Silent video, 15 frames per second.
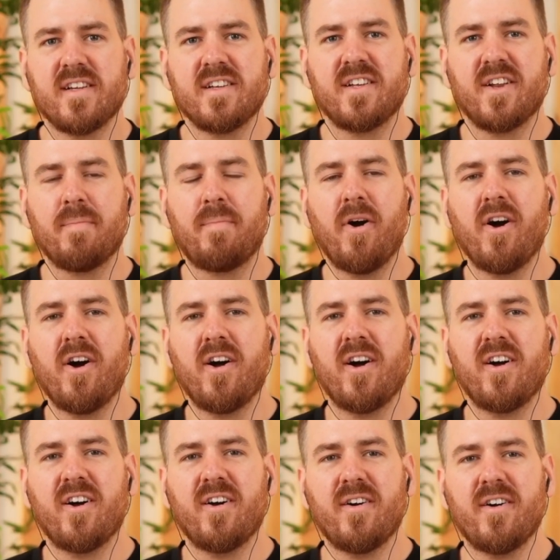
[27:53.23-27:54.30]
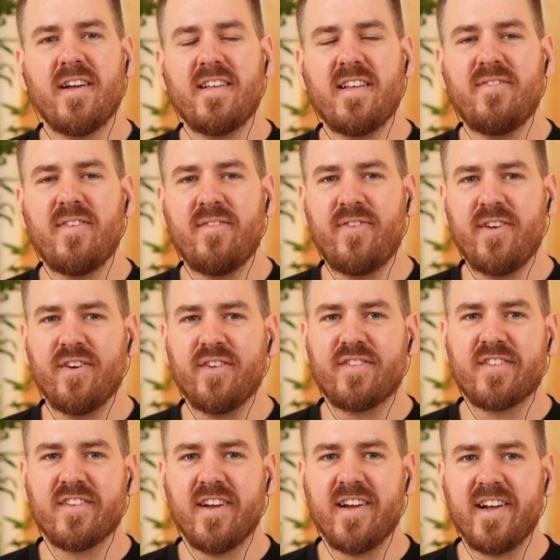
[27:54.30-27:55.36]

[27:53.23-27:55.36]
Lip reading: it feels